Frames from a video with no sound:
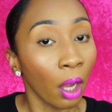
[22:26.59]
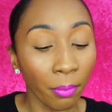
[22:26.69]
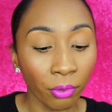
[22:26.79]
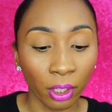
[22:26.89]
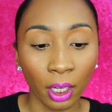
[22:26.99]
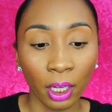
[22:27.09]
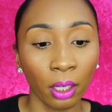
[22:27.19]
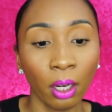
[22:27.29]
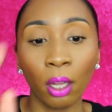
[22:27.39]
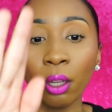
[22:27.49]
I'm just
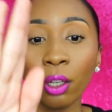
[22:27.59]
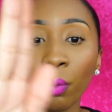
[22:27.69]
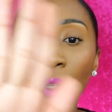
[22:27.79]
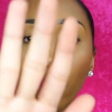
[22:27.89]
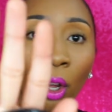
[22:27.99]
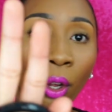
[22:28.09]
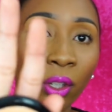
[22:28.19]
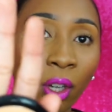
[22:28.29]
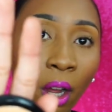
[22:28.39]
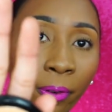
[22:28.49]
saying. This one's
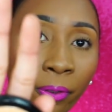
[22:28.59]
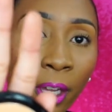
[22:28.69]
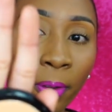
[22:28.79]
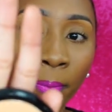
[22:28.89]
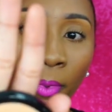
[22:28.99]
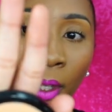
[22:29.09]
called Toffee.